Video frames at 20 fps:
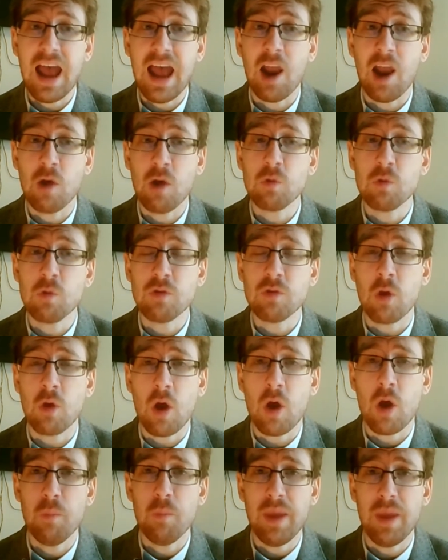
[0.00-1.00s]
And I also
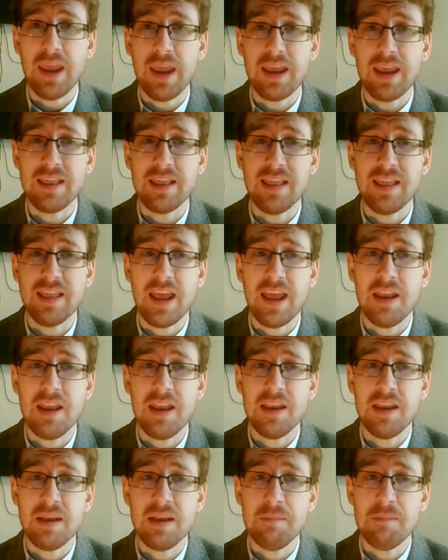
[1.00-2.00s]
hope it
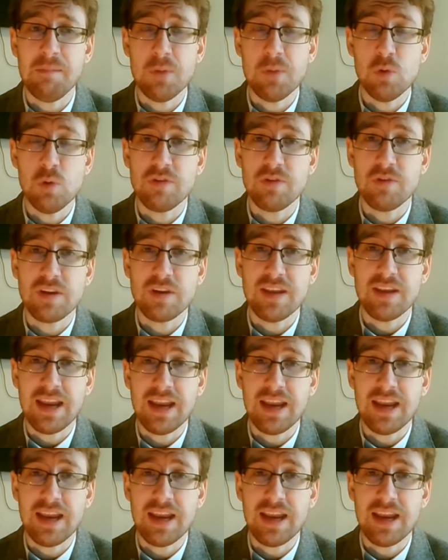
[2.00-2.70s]
then moves